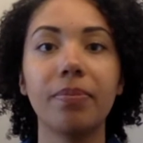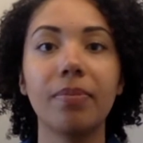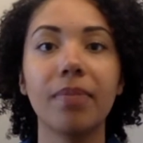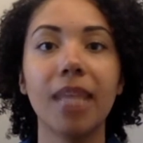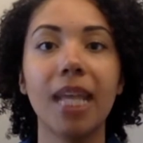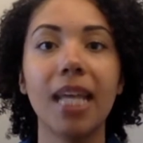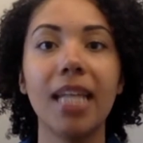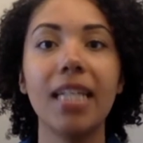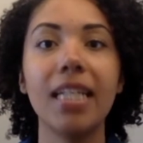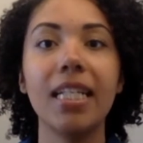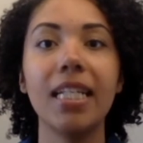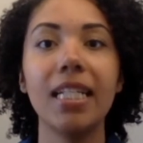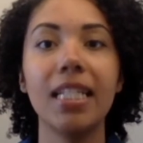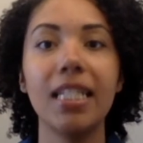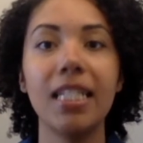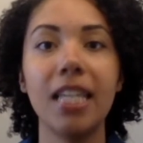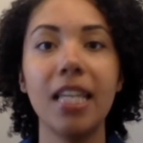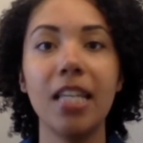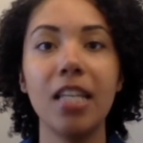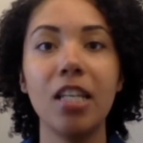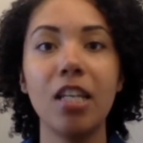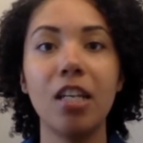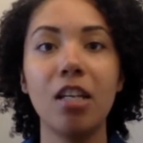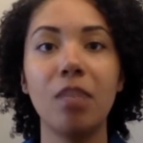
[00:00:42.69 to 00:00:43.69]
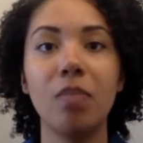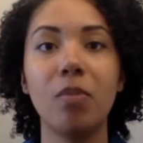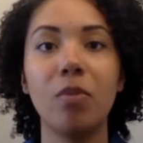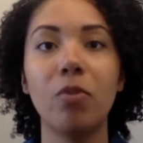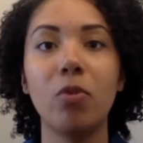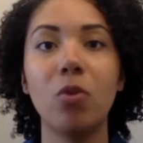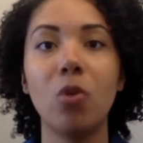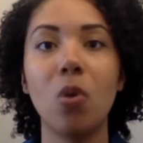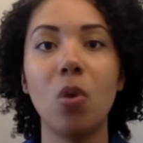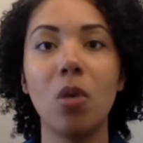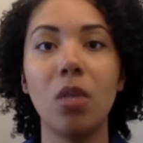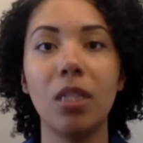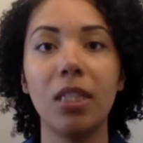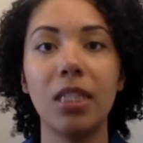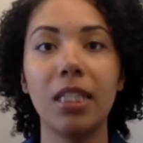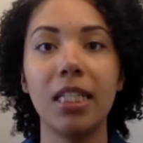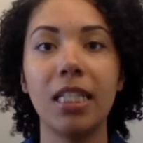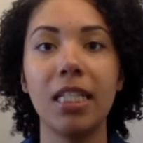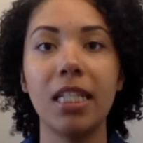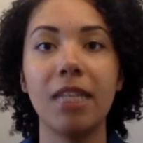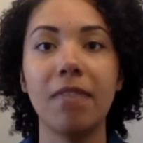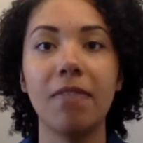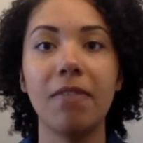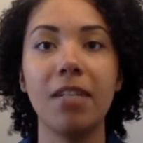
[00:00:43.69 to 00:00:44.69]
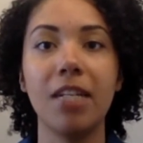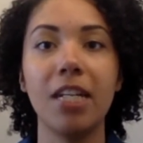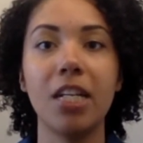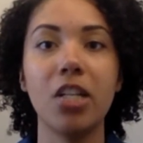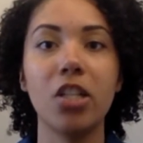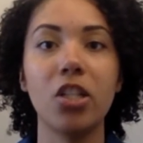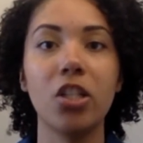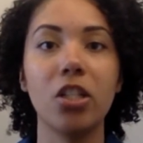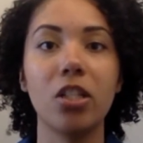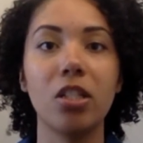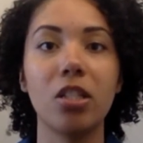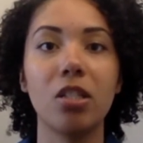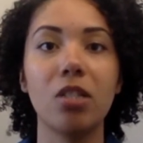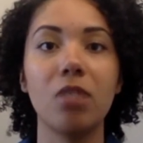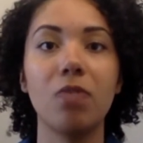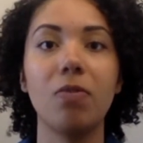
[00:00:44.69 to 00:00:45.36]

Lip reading: and a continuum of quality definitions